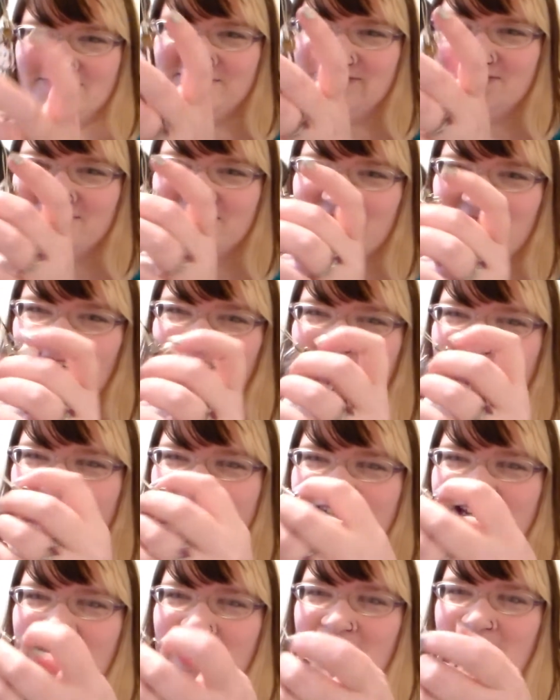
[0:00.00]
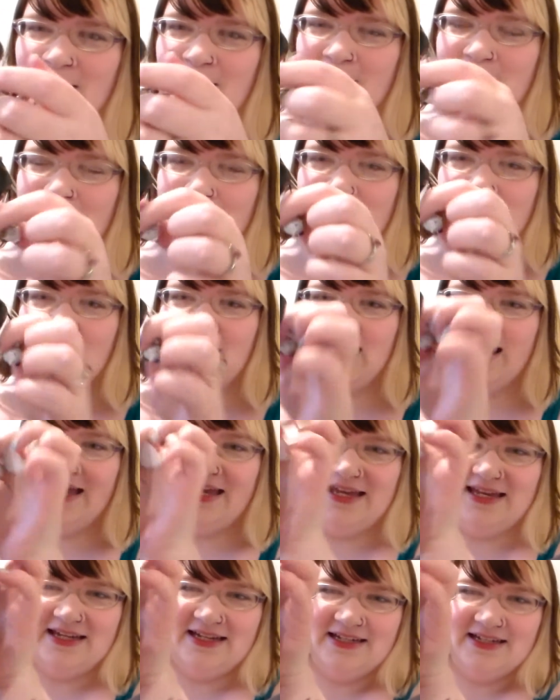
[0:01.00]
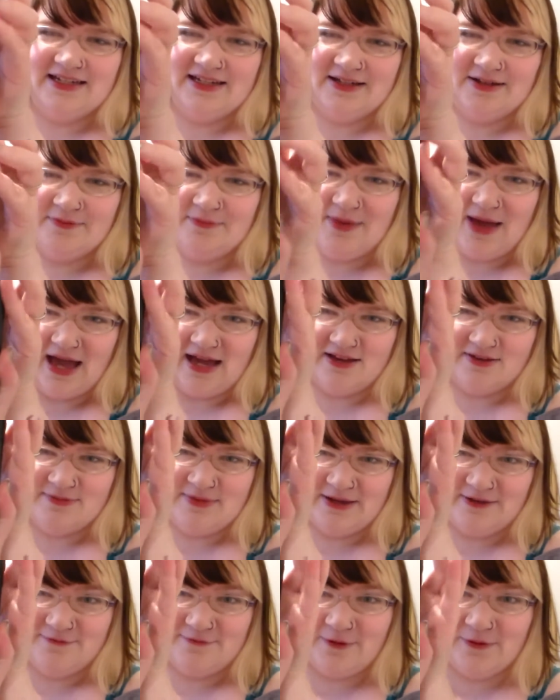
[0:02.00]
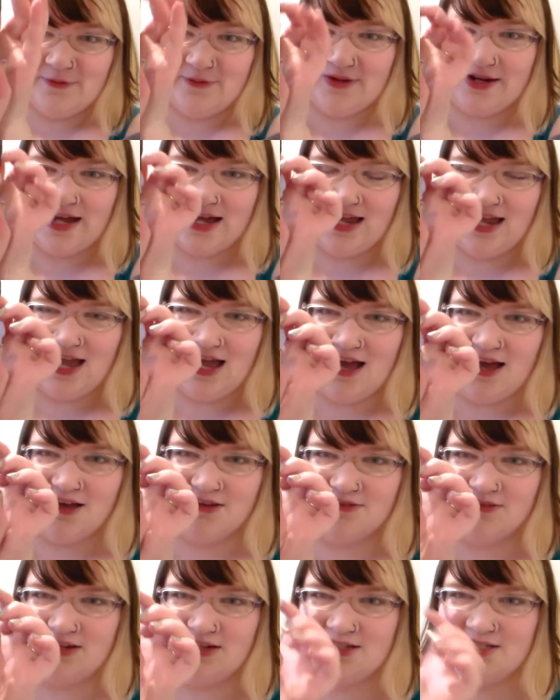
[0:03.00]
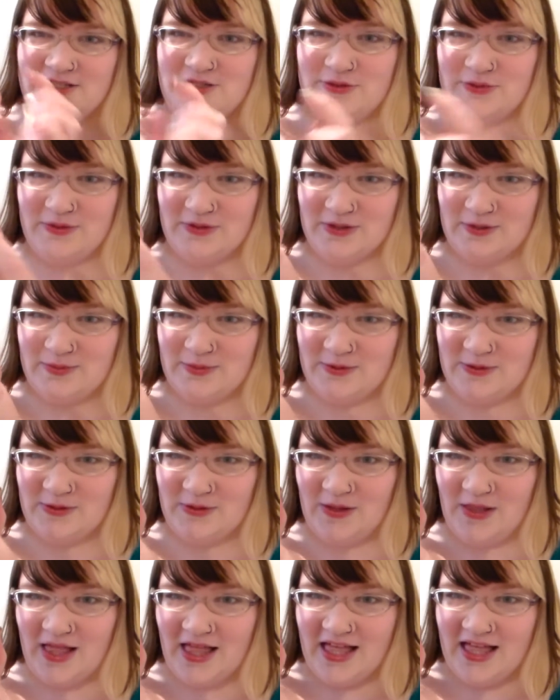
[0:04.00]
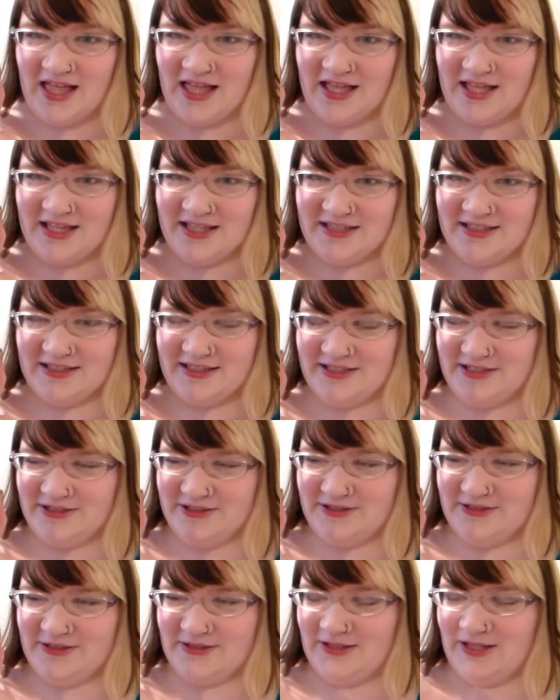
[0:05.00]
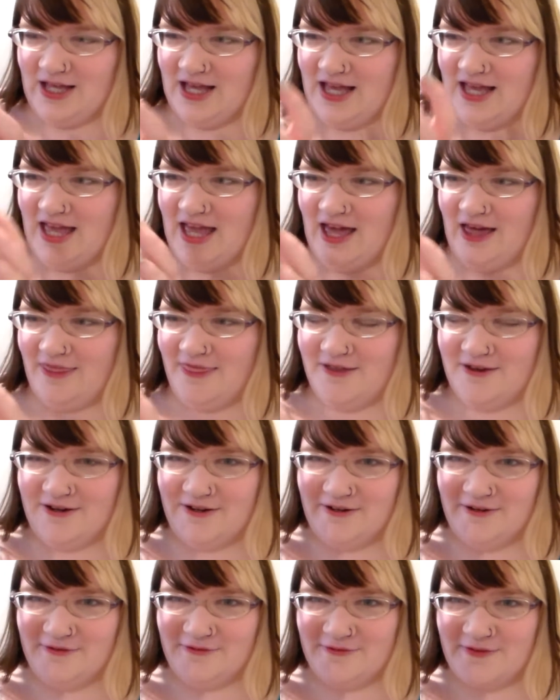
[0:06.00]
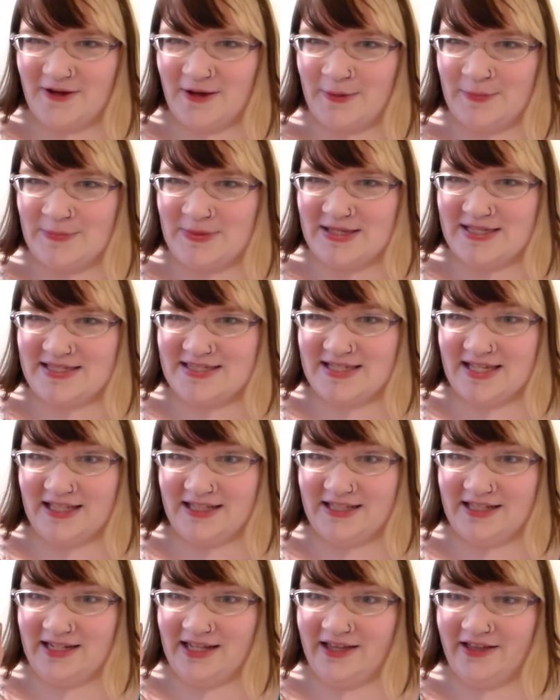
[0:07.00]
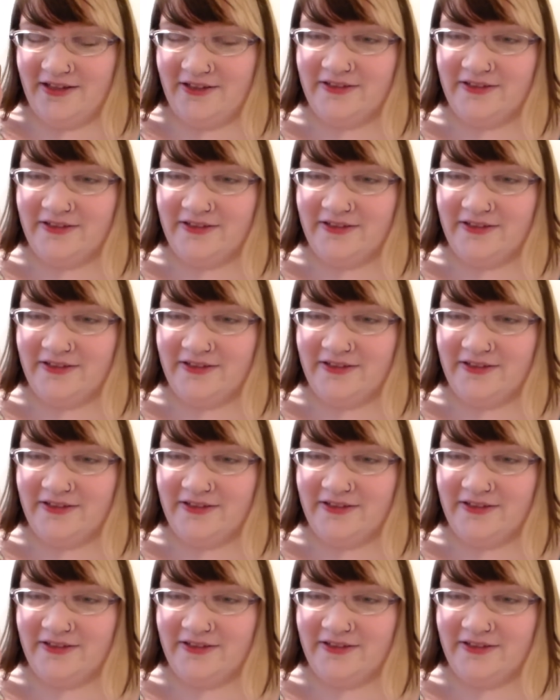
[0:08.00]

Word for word: um, on my back of my phone, I have an adorable little Heather from Silent